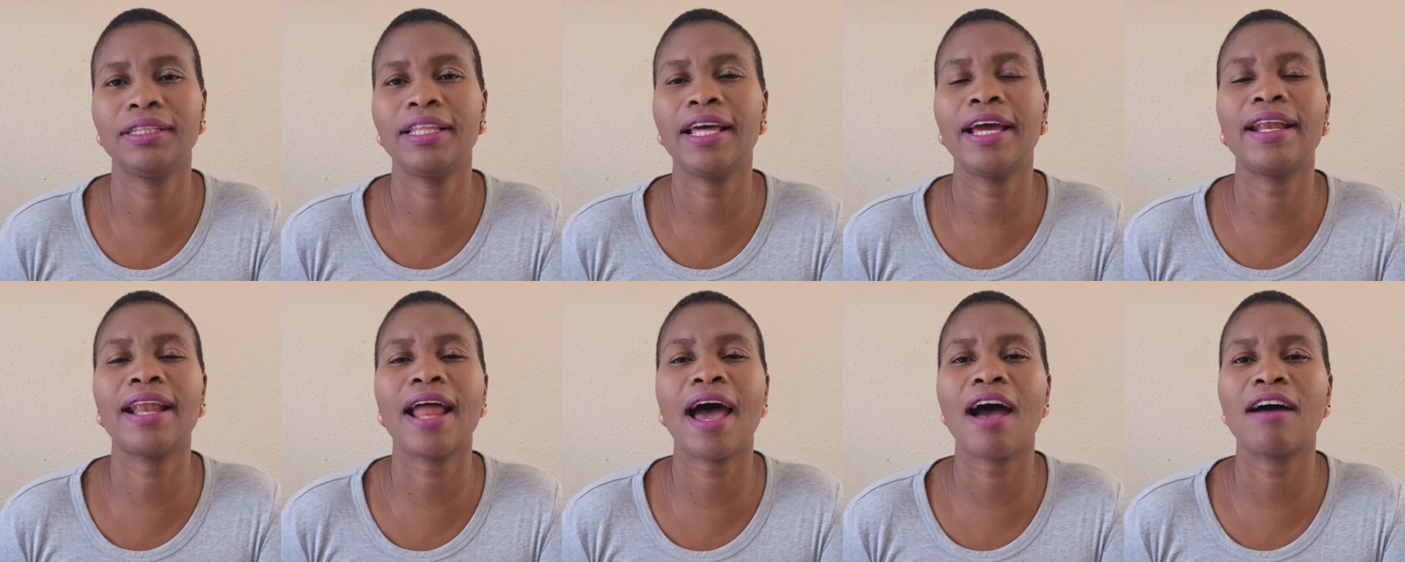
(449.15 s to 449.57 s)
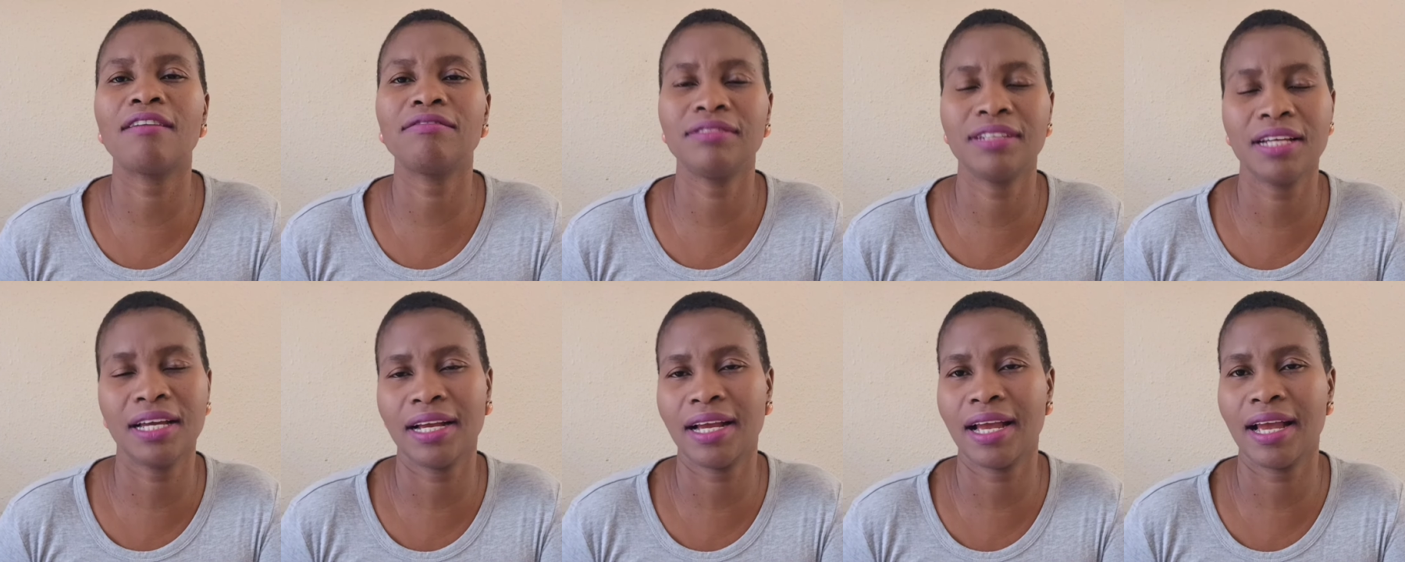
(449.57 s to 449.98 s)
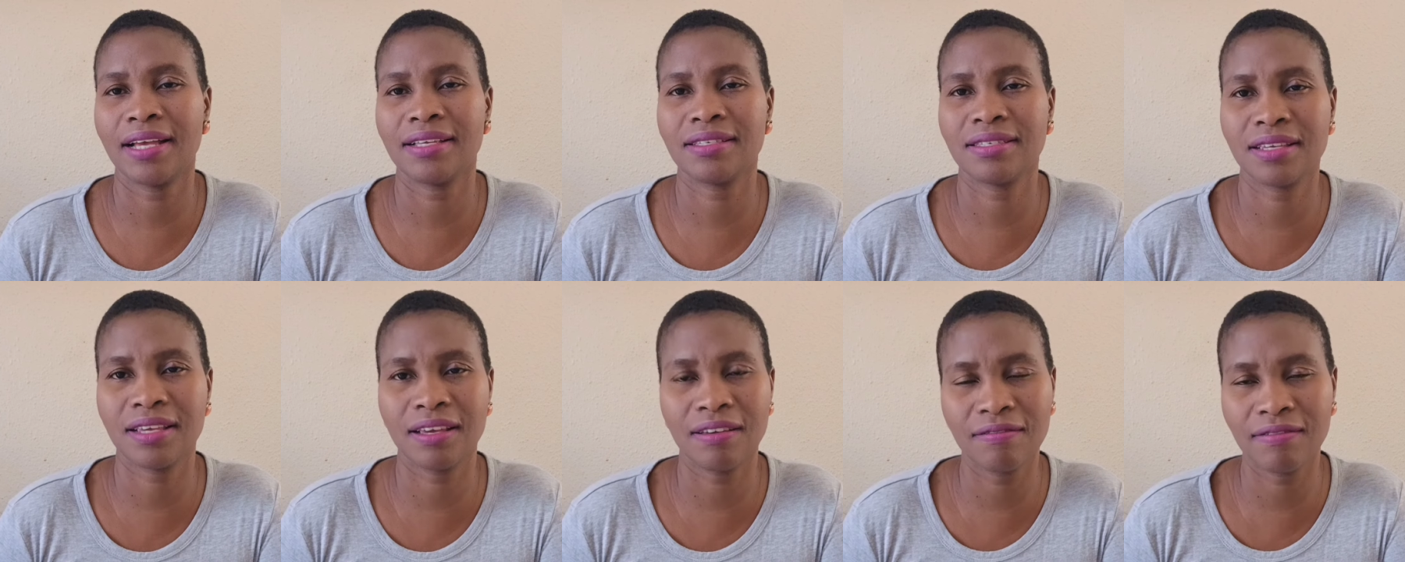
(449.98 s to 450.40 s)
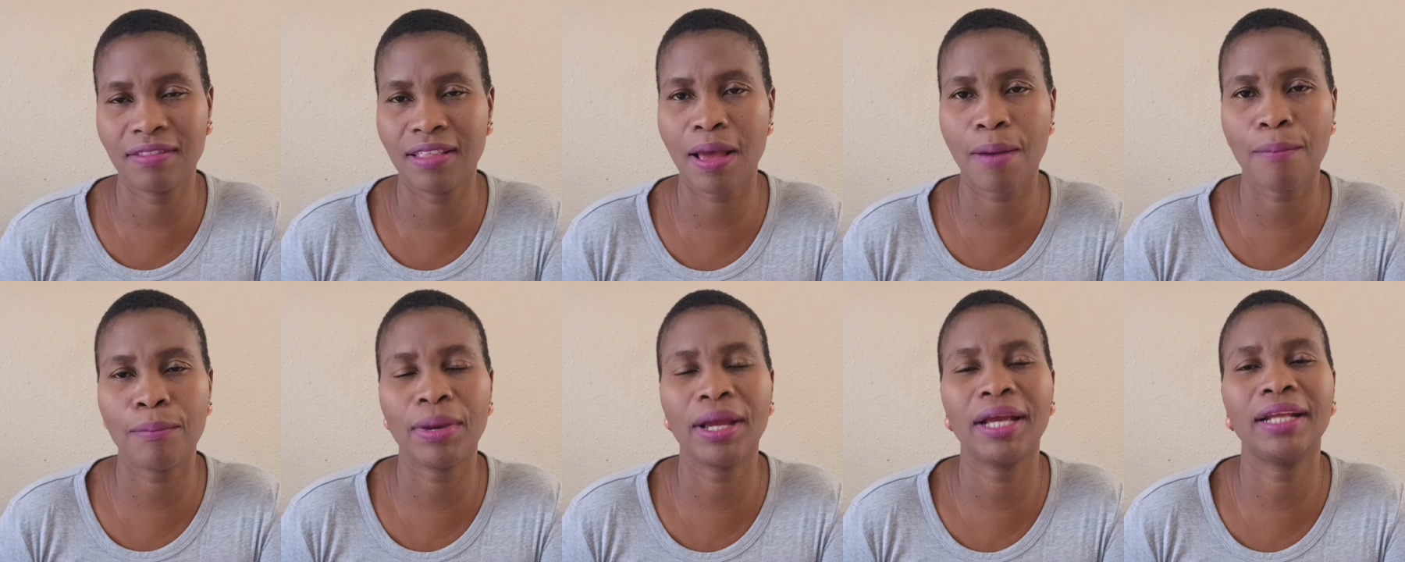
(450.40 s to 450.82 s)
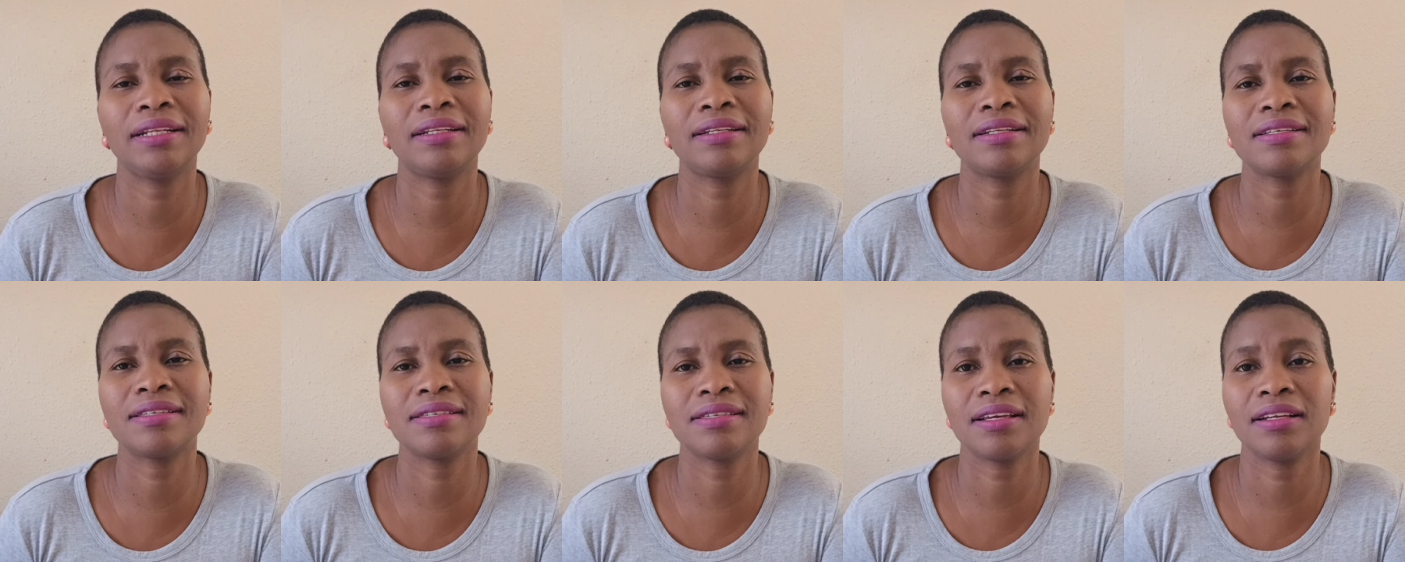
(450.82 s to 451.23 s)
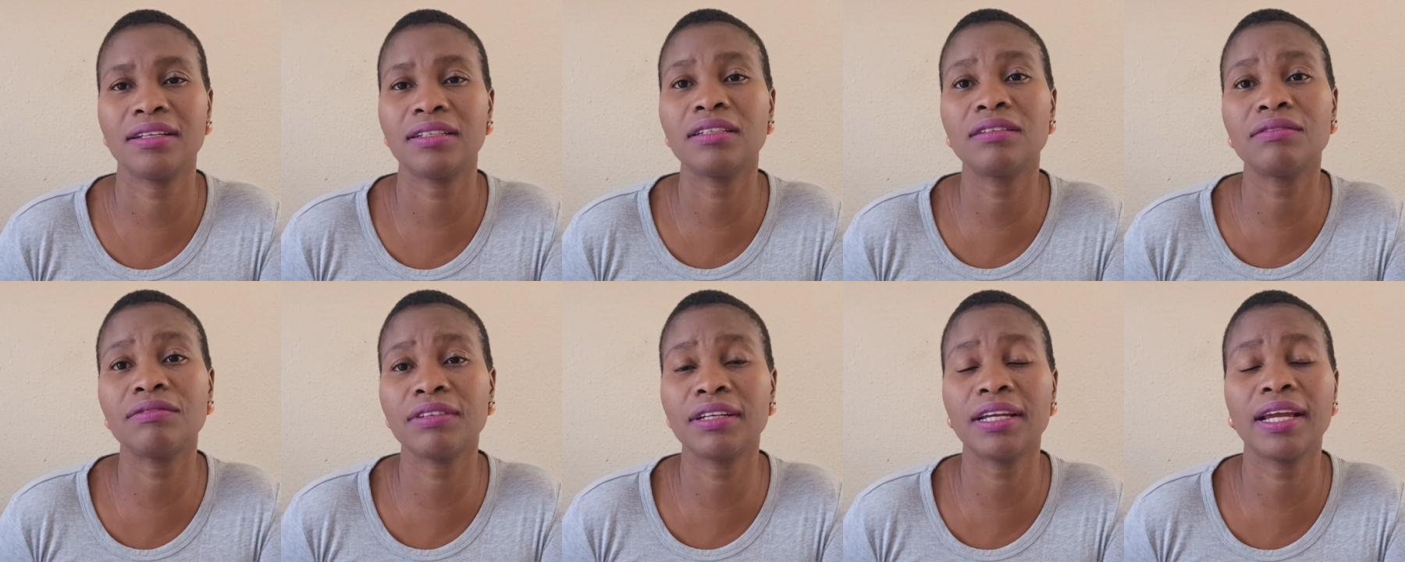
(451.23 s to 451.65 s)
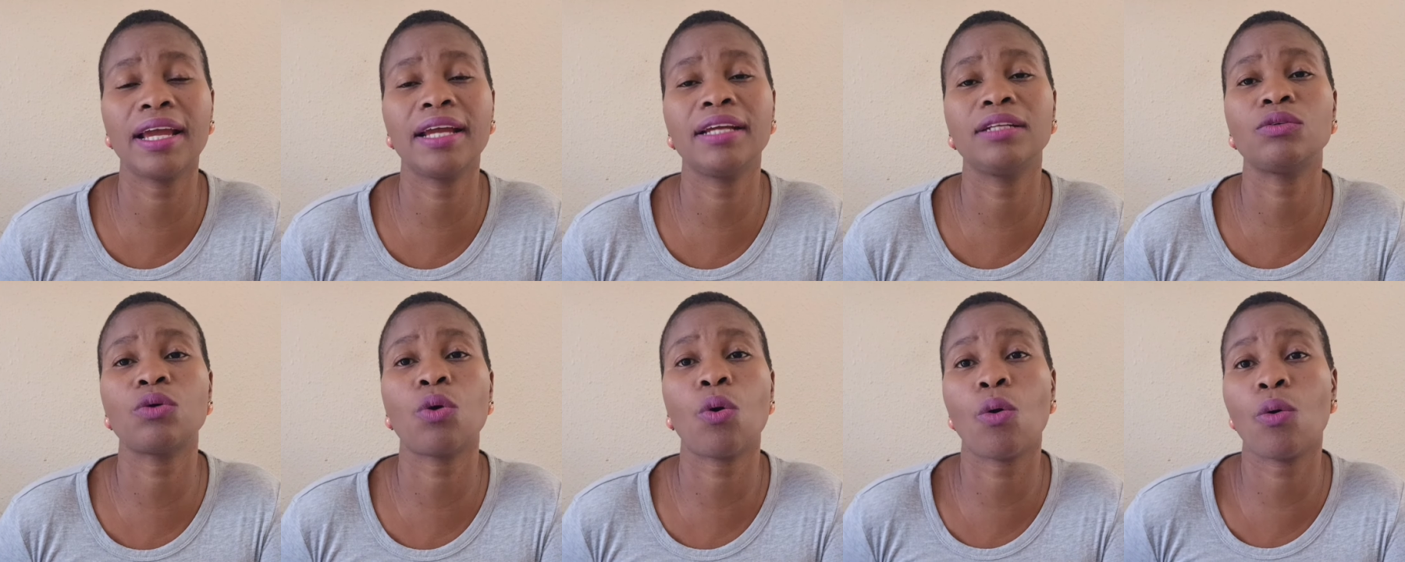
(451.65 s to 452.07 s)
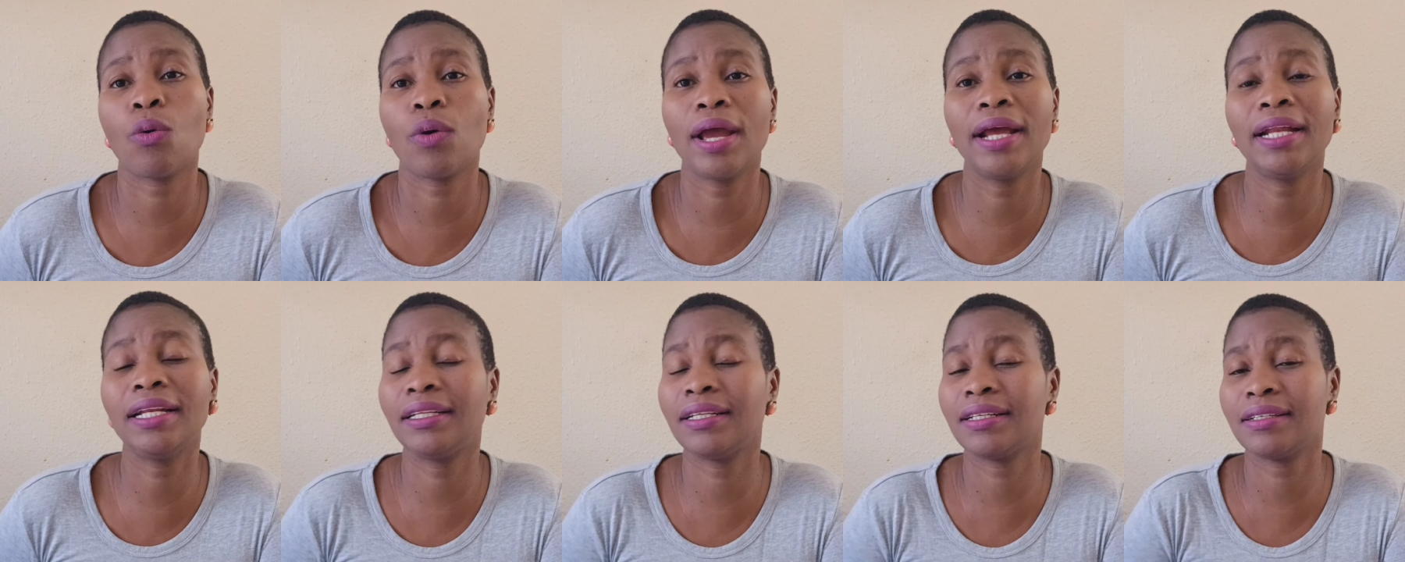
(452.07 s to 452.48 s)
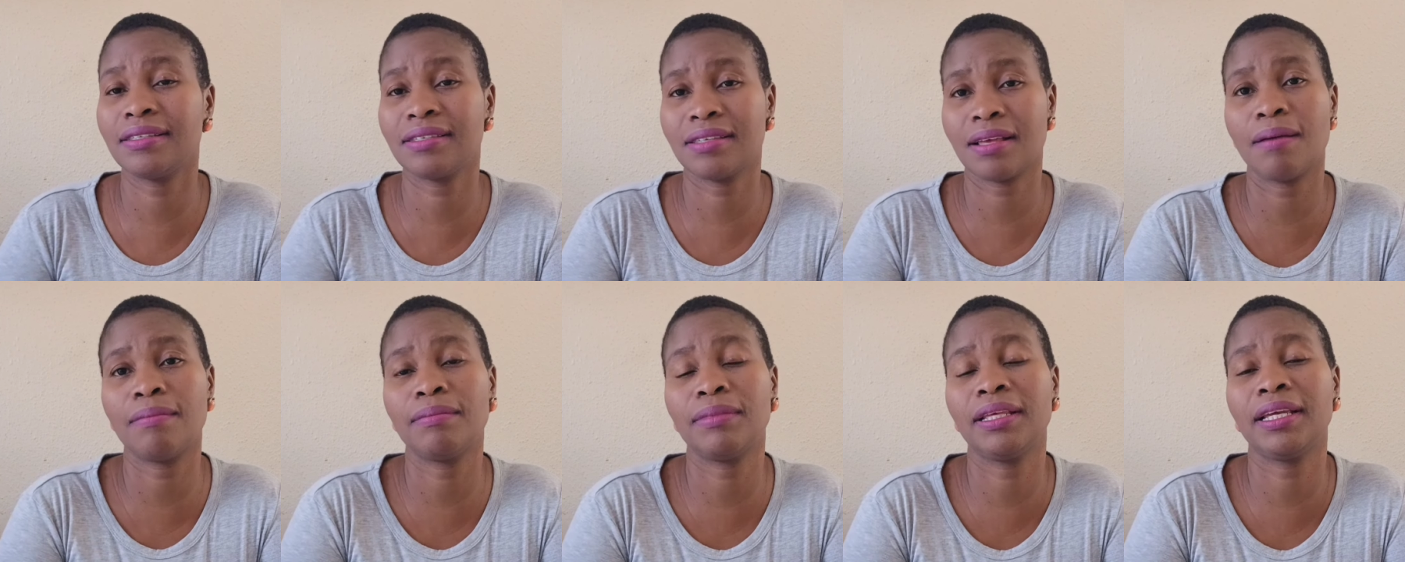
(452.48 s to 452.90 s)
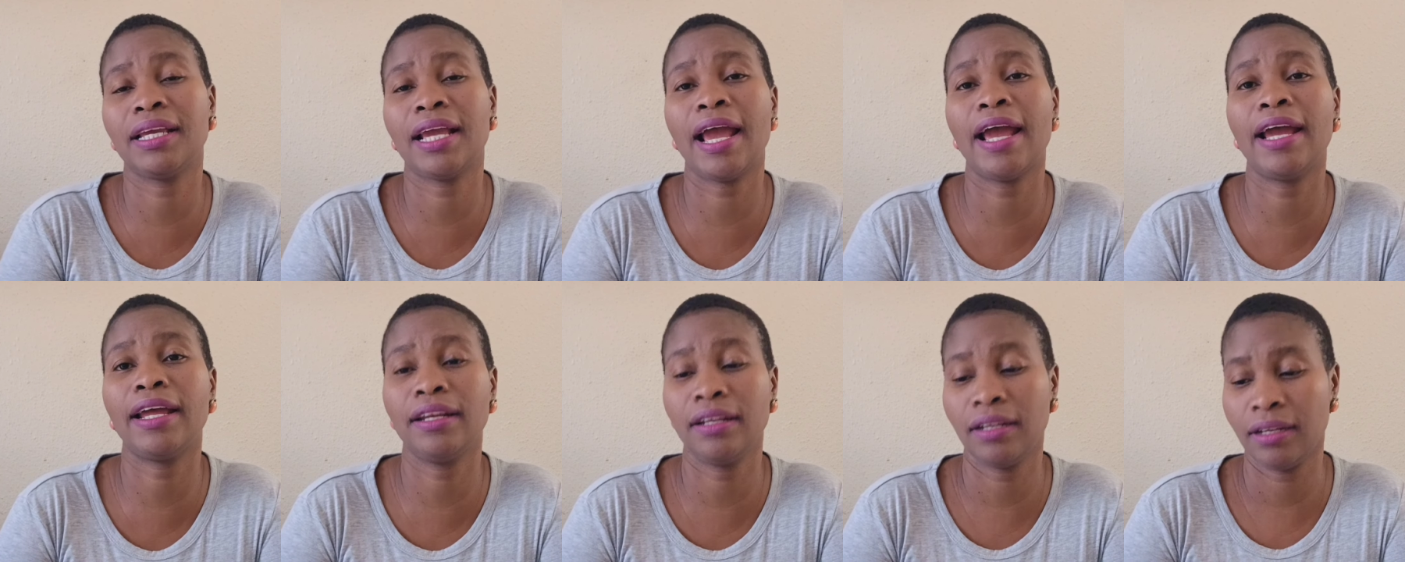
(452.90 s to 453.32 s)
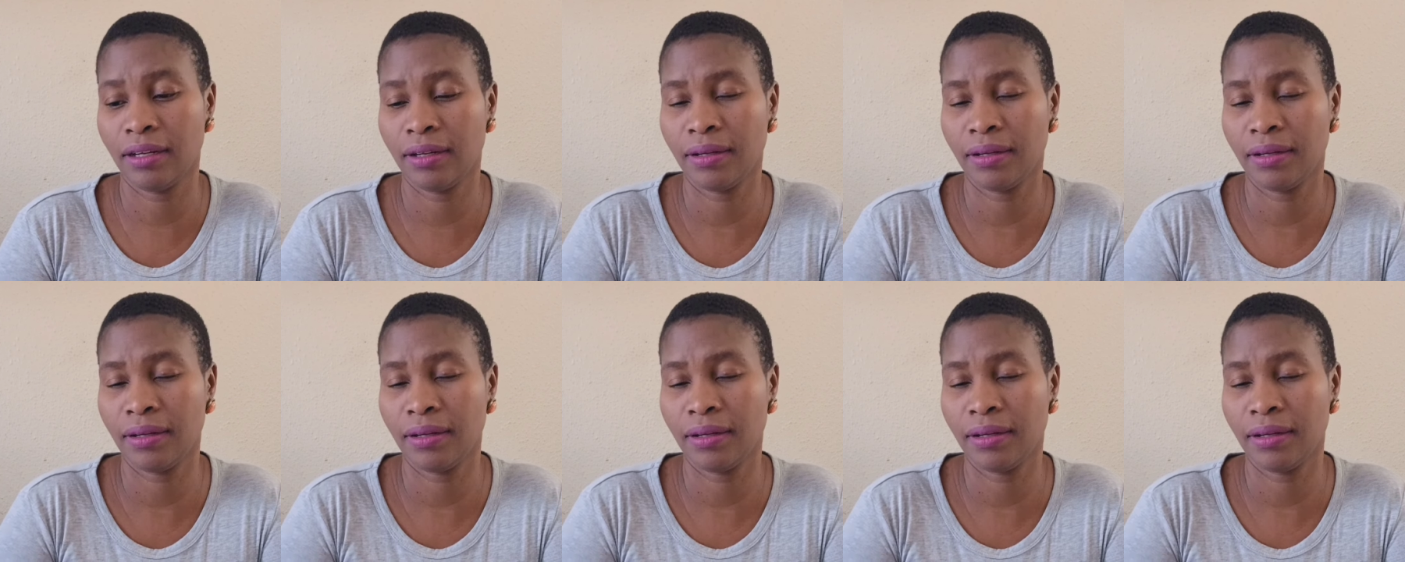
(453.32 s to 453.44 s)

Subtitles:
Then after, guys, give them at least a certificate or at least something. And